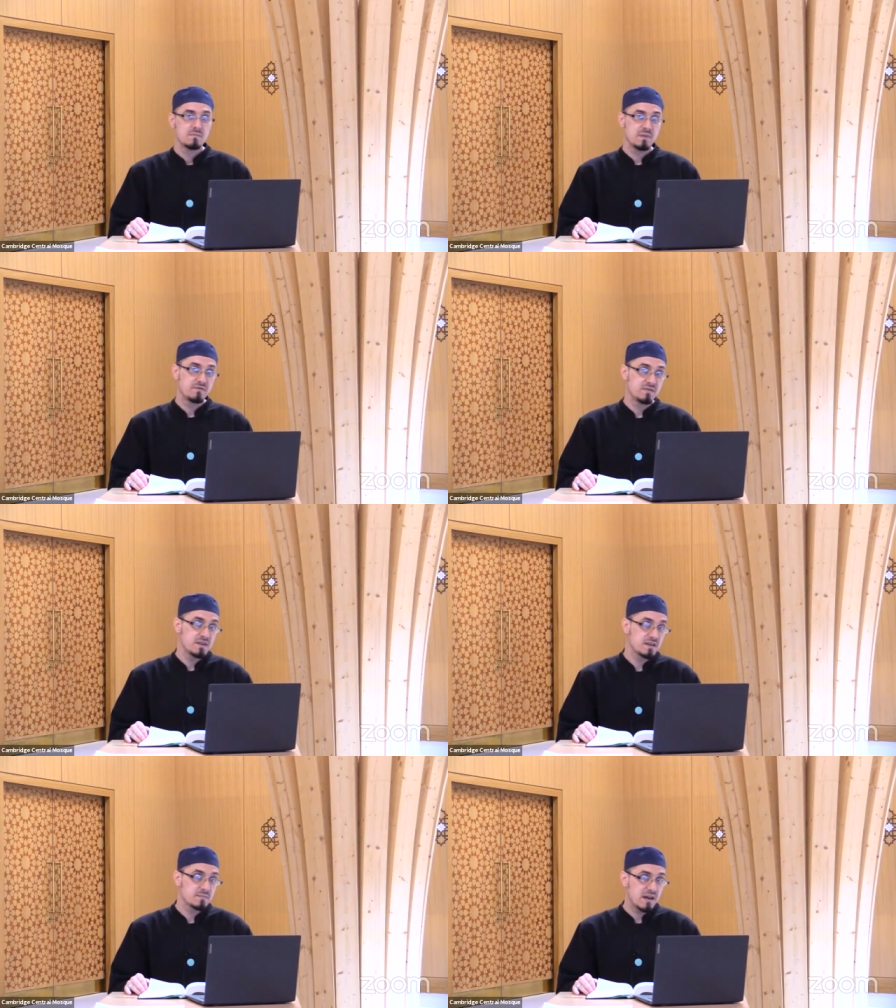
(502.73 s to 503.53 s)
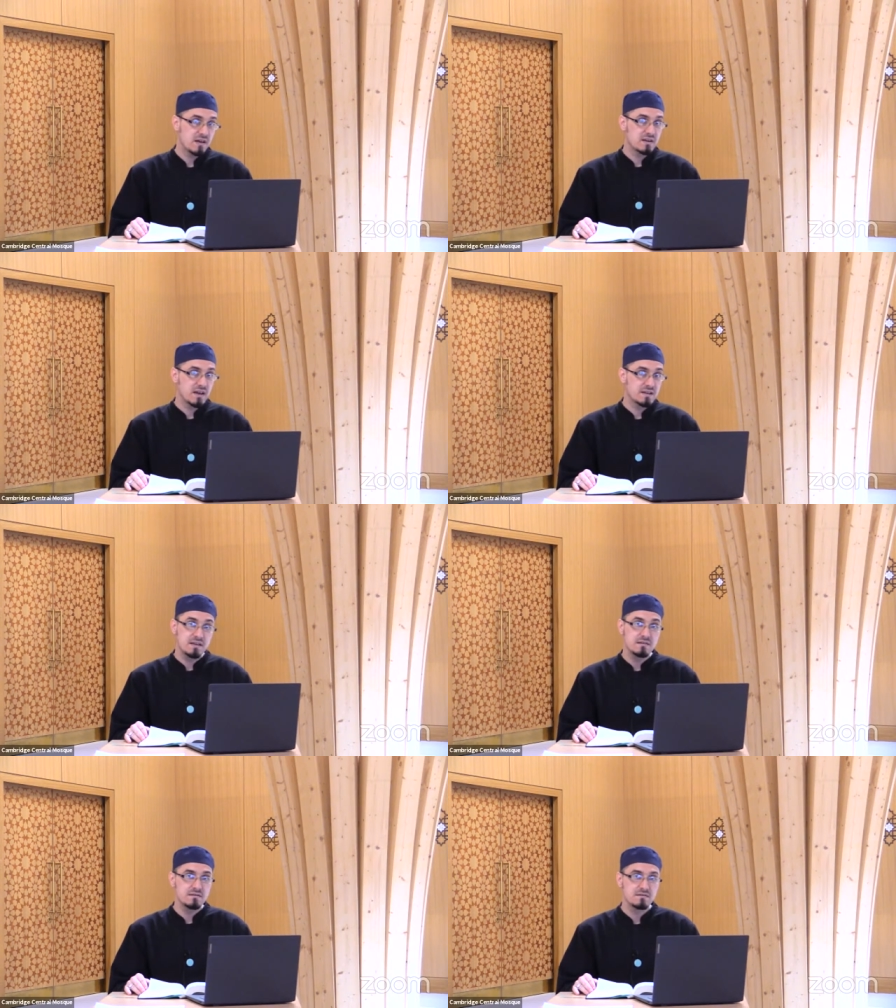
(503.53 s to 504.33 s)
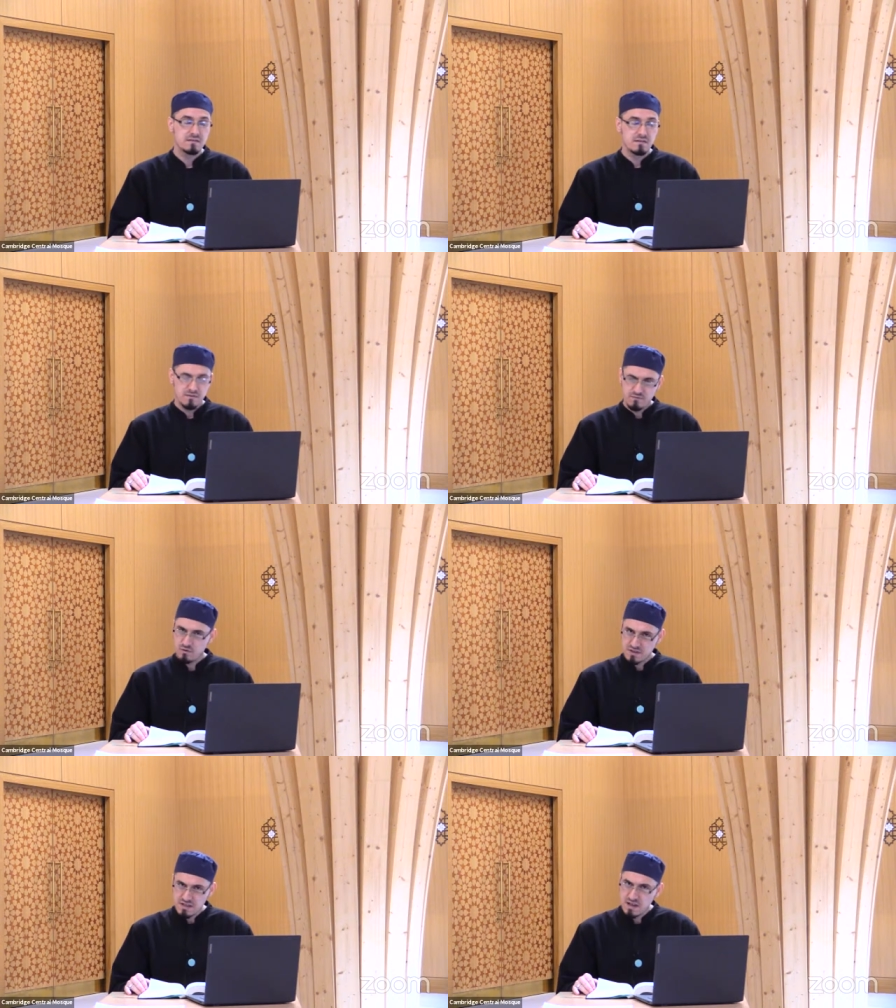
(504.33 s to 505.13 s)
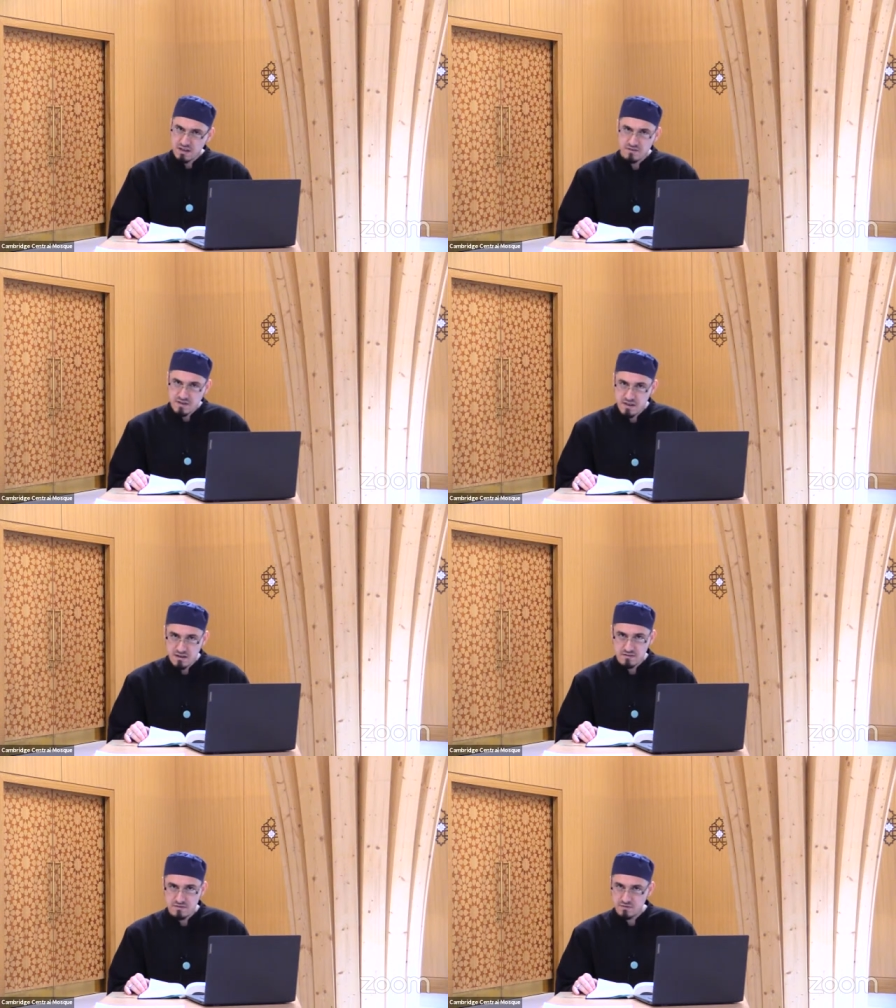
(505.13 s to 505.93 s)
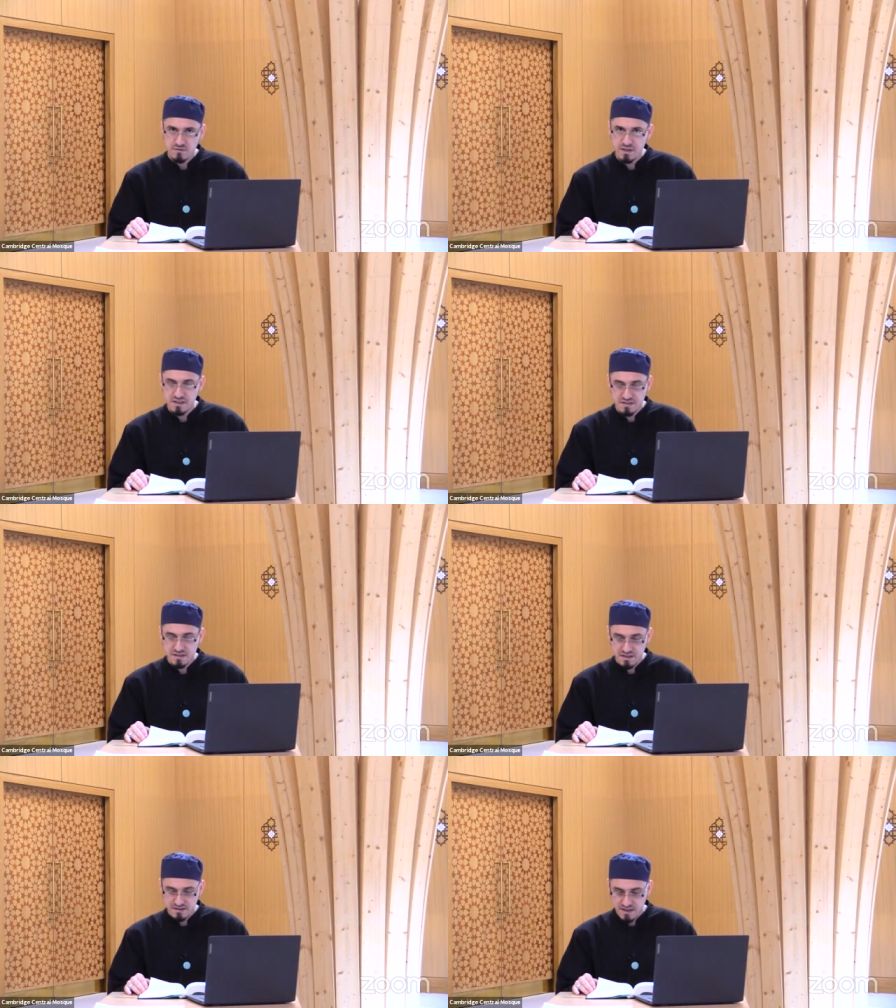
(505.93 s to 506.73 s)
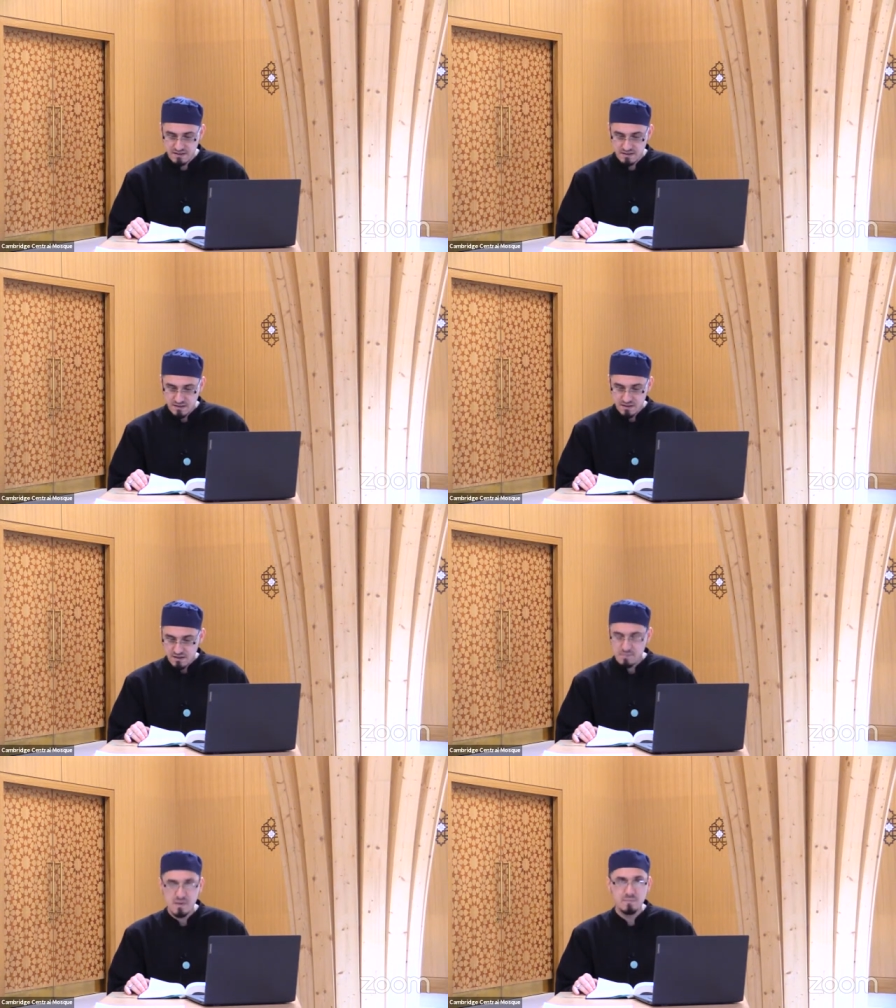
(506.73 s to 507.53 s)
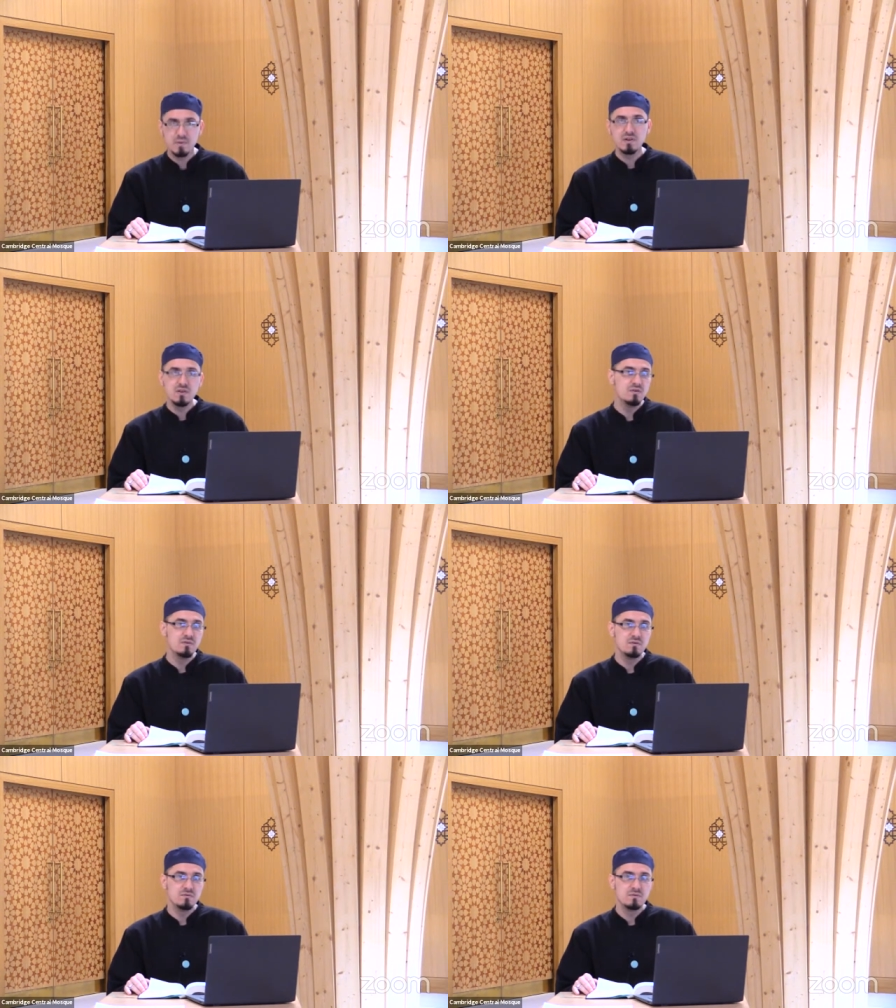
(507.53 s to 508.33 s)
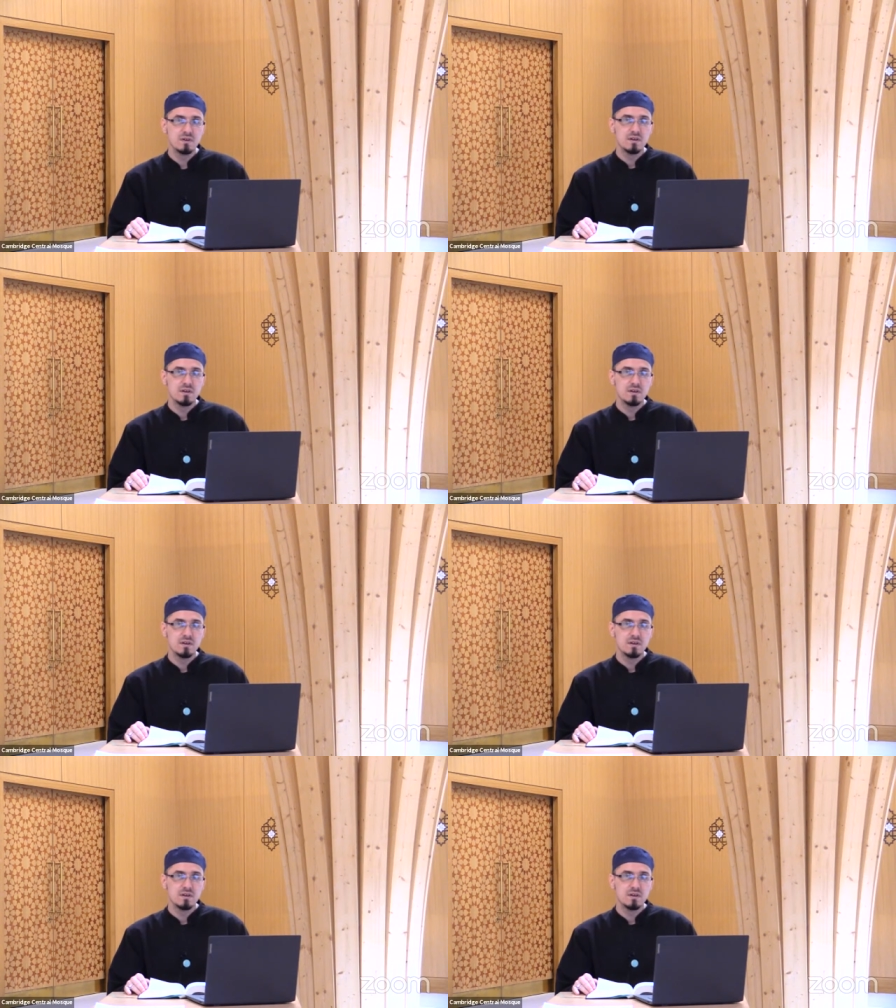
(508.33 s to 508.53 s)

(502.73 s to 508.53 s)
but if you think about it like this 1400 years do you really think that people knew